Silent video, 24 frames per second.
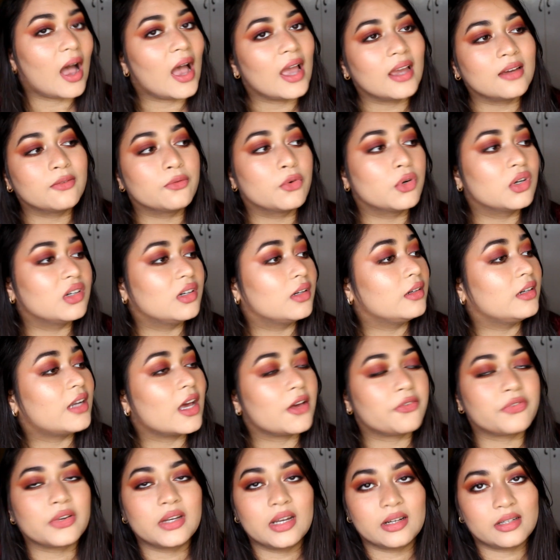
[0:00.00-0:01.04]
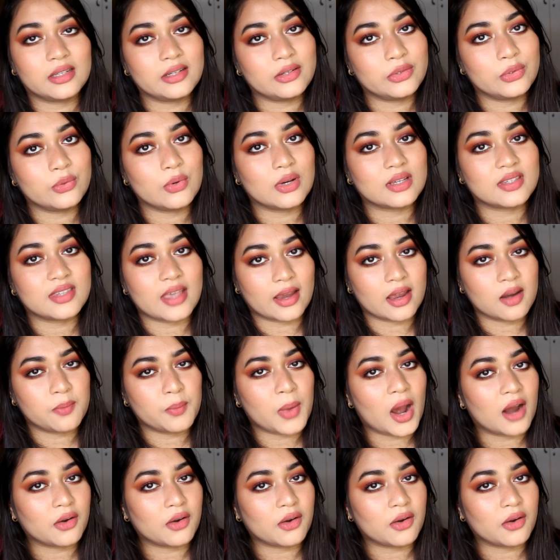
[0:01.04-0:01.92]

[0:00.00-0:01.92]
I would definitely do a second